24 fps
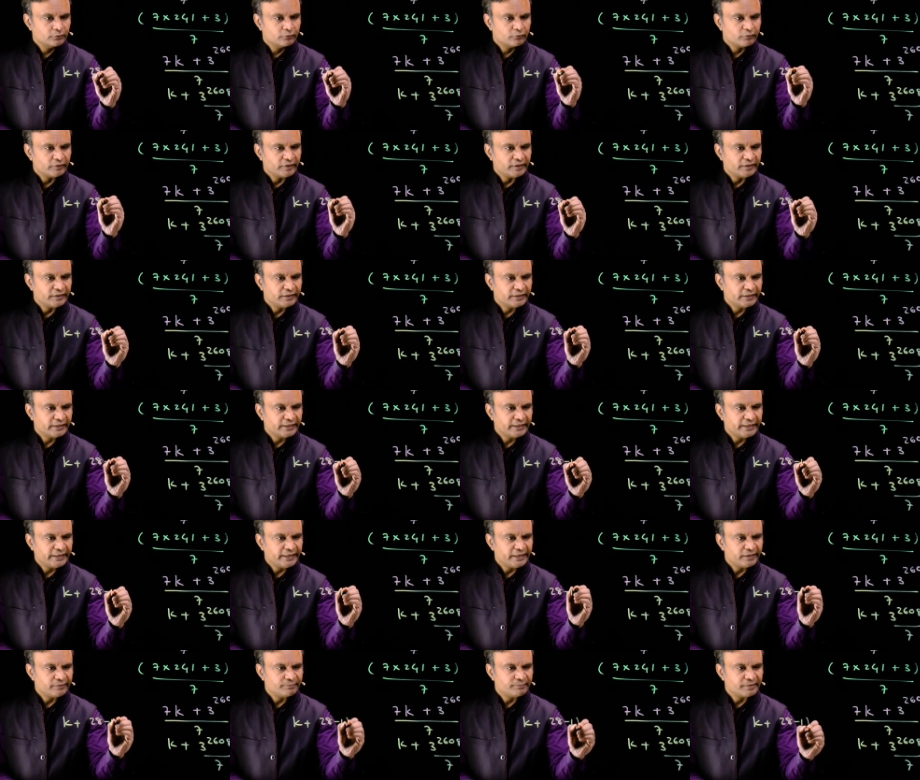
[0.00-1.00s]

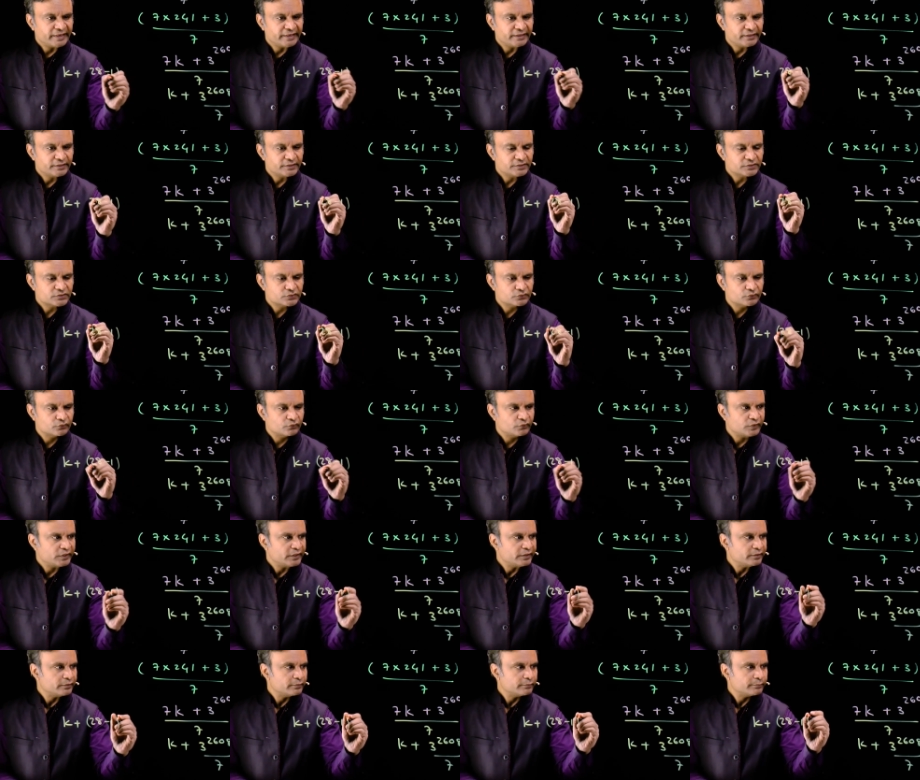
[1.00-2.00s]
28 minus
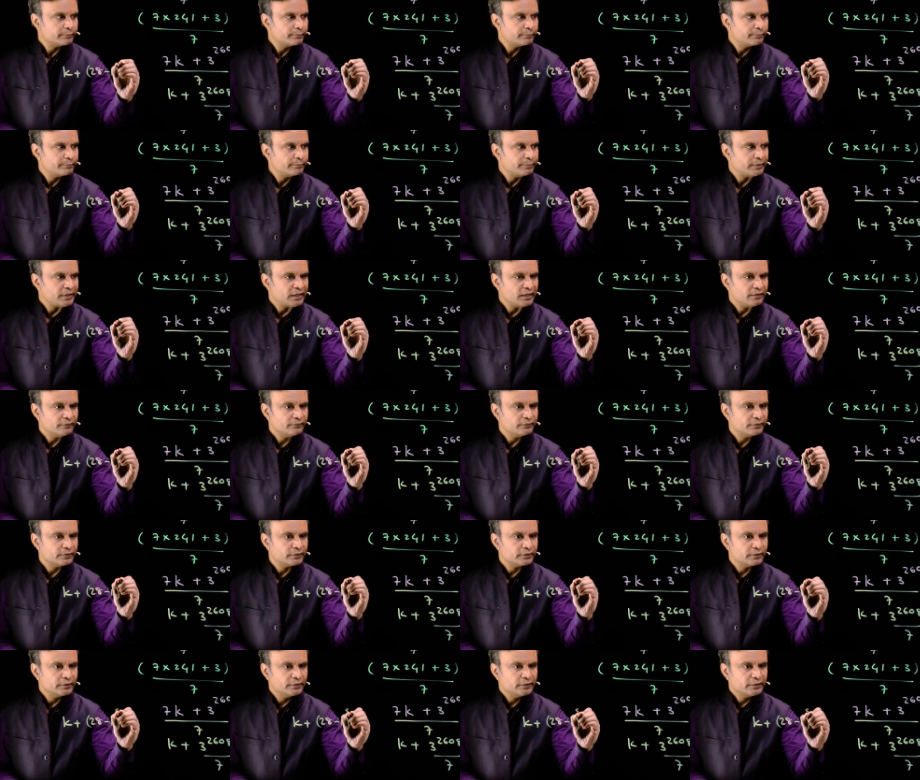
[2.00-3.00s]
1
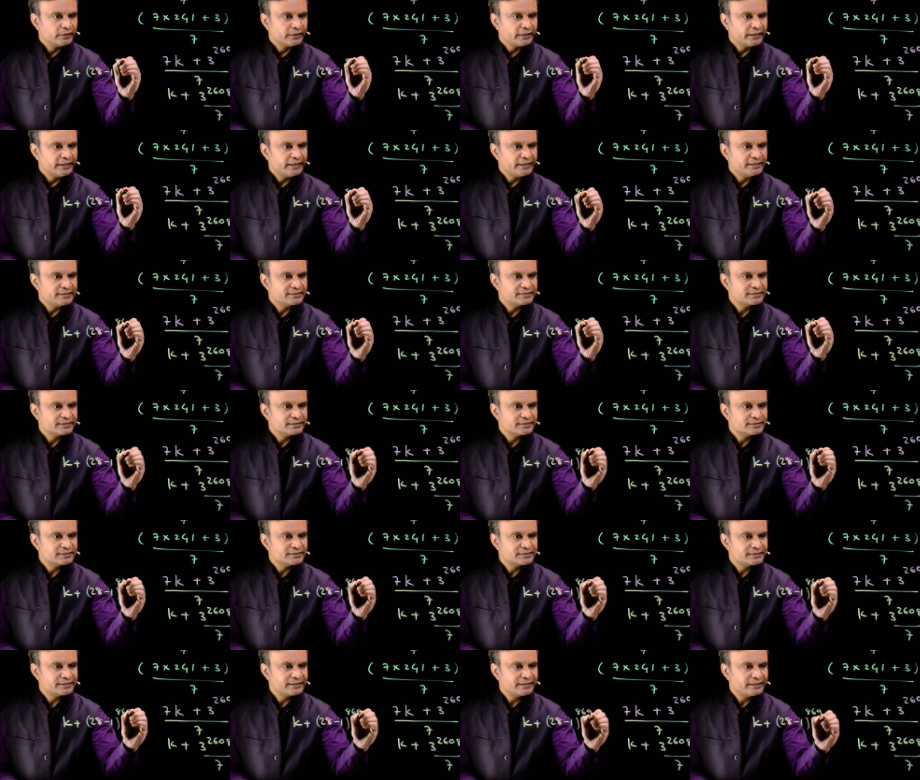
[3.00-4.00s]
power
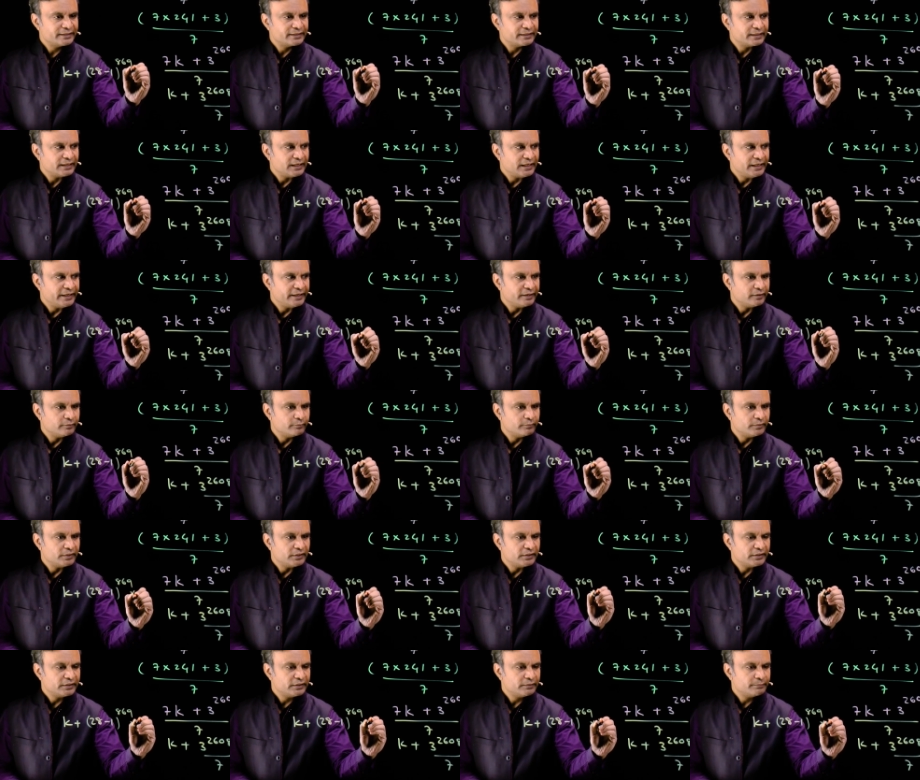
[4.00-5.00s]
869
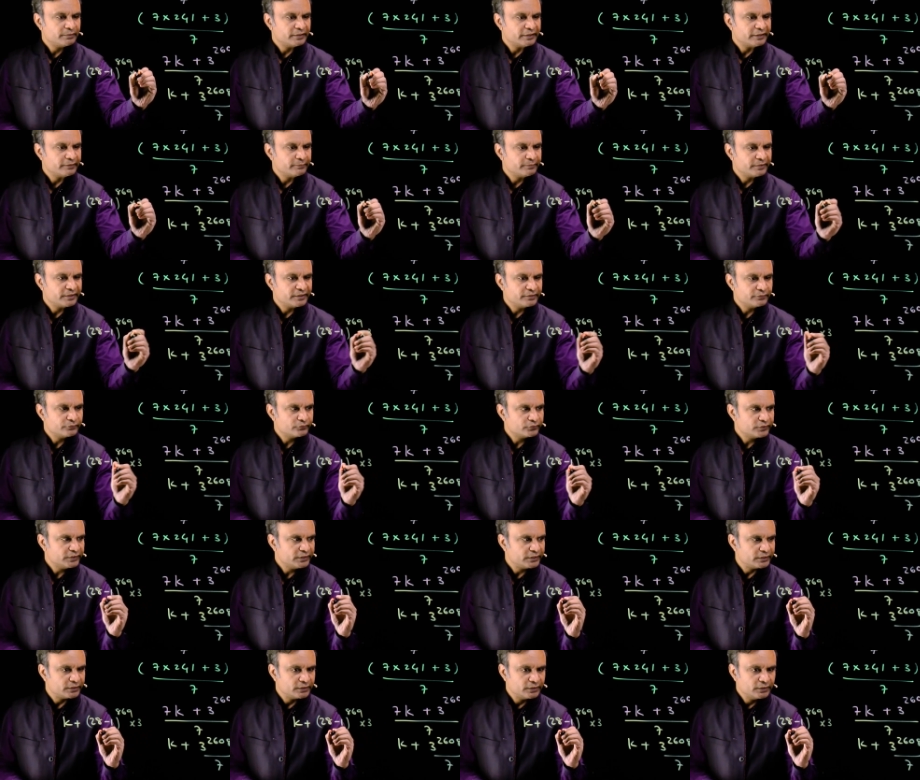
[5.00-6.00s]
multiplied by
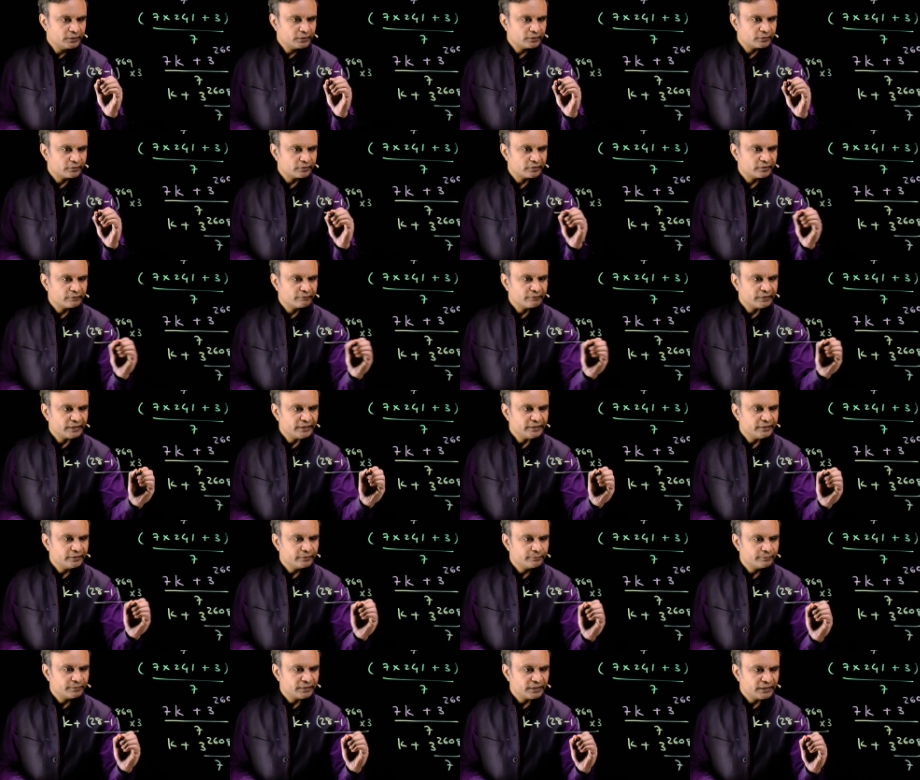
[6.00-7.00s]
3
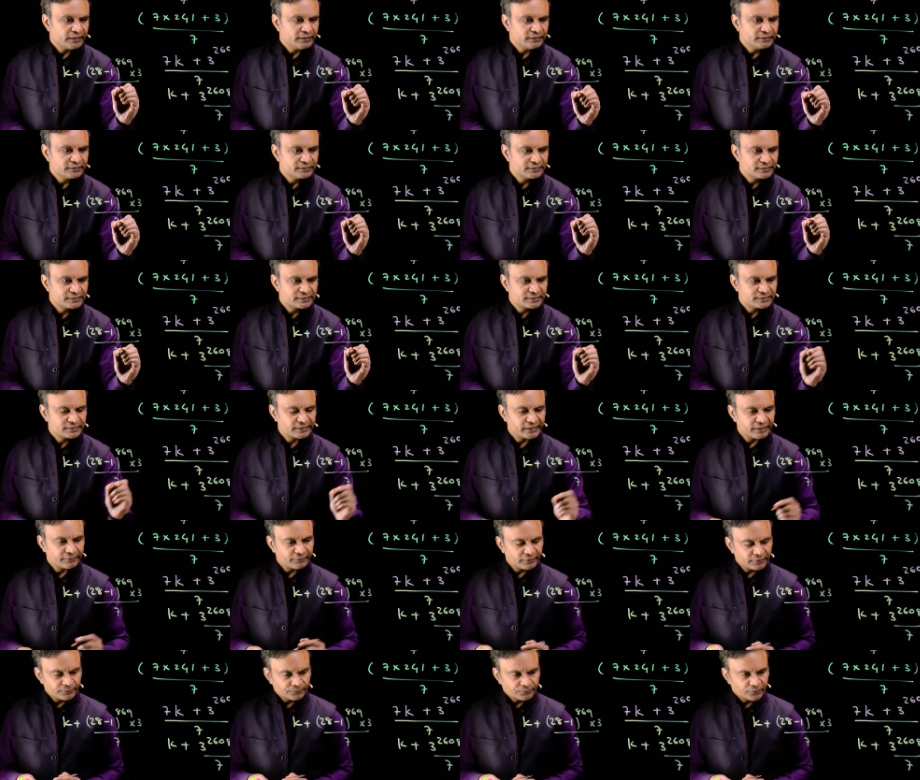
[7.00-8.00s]
divided by
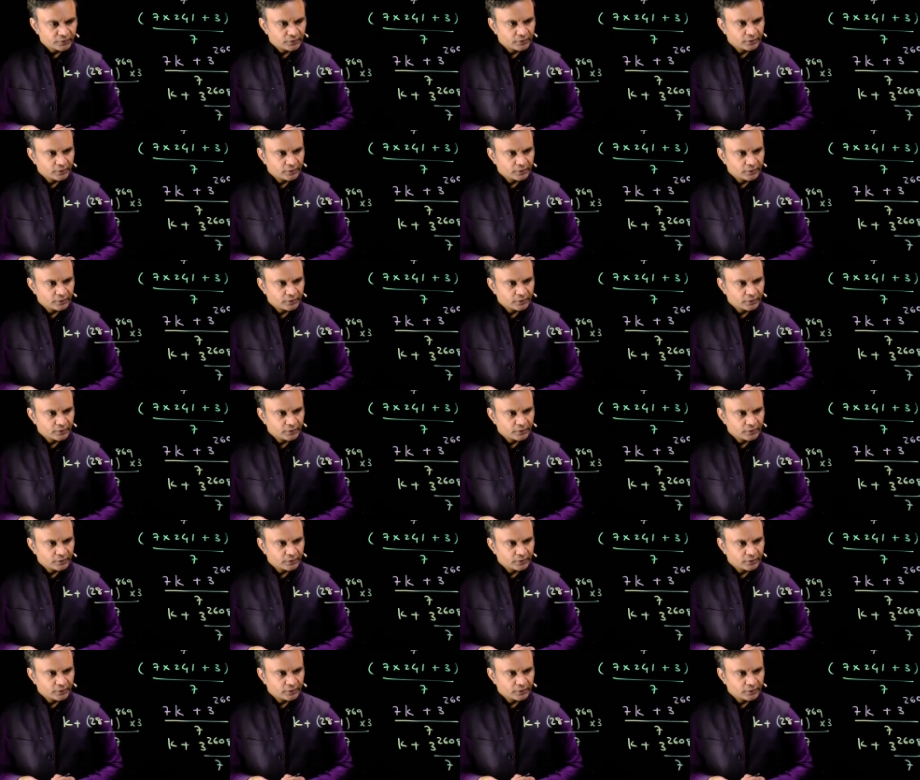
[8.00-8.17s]
7.